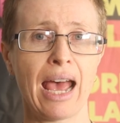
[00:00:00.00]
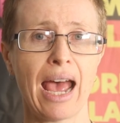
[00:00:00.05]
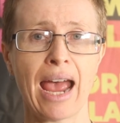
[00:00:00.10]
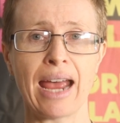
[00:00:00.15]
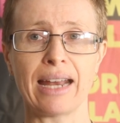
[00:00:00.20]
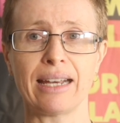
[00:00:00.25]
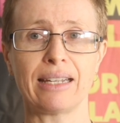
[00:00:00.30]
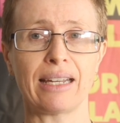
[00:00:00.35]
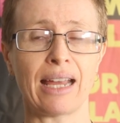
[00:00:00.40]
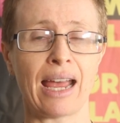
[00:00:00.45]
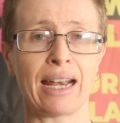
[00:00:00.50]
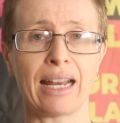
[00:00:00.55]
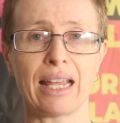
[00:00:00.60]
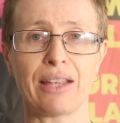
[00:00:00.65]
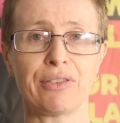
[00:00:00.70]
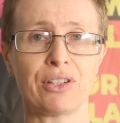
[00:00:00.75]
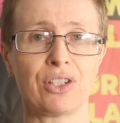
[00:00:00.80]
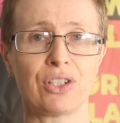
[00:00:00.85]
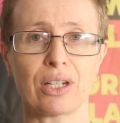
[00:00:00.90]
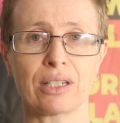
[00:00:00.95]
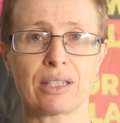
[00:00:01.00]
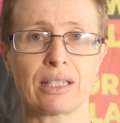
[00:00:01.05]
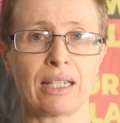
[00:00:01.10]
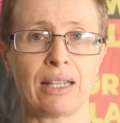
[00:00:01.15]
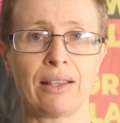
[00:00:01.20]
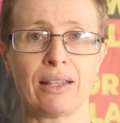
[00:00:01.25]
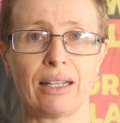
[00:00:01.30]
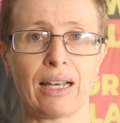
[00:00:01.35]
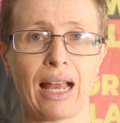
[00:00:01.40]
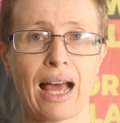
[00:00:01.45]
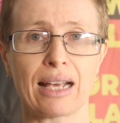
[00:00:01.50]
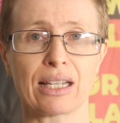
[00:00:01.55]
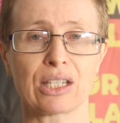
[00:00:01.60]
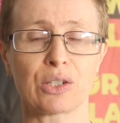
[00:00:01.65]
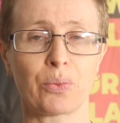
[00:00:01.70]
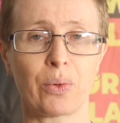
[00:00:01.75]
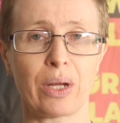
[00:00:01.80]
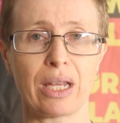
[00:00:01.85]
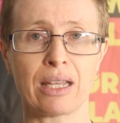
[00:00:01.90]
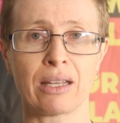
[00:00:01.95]
and, and even just in the
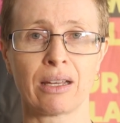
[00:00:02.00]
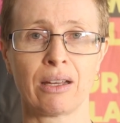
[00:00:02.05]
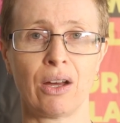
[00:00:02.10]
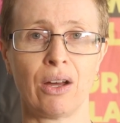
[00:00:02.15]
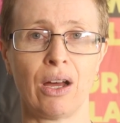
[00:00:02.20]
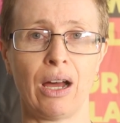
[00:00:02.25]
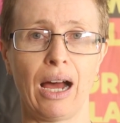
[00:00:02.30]
last week,